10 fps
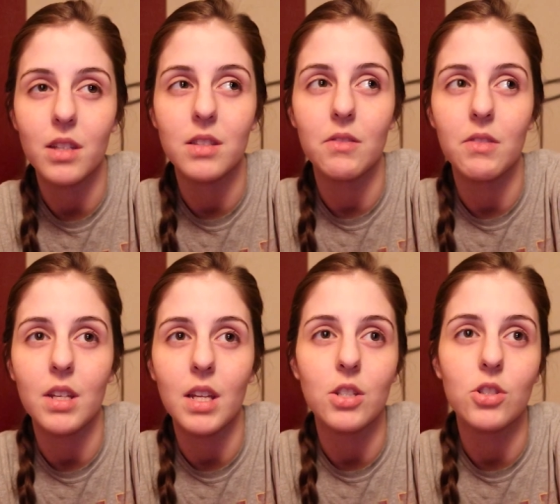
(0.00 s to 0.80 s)
because of the
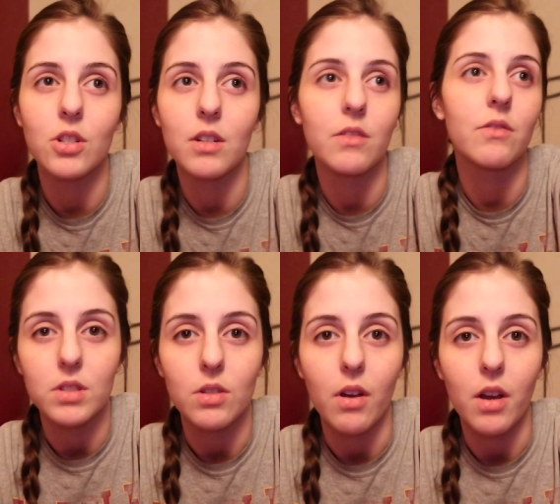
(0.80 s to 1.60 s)
nature of
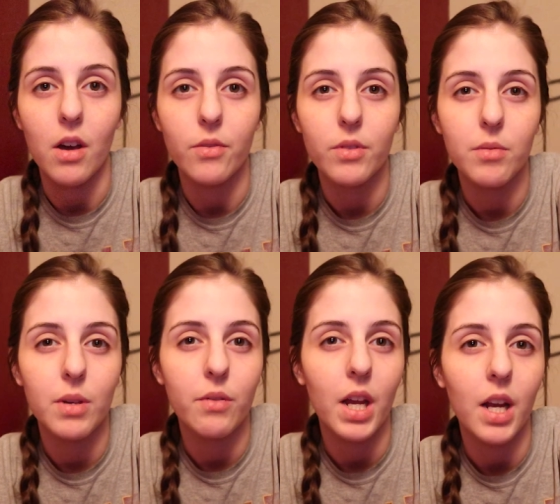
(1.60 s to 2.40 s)
what's going on with
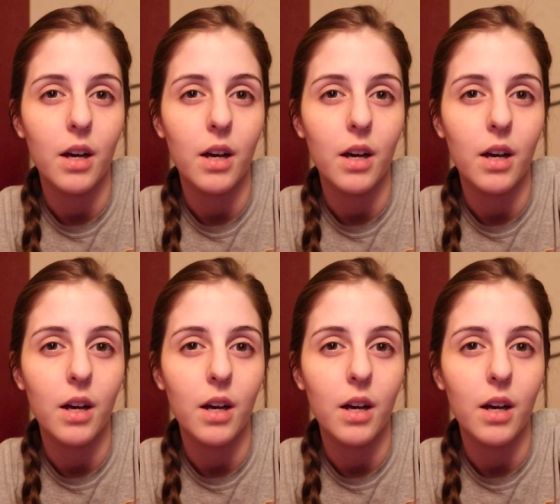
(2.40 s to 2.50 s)
me right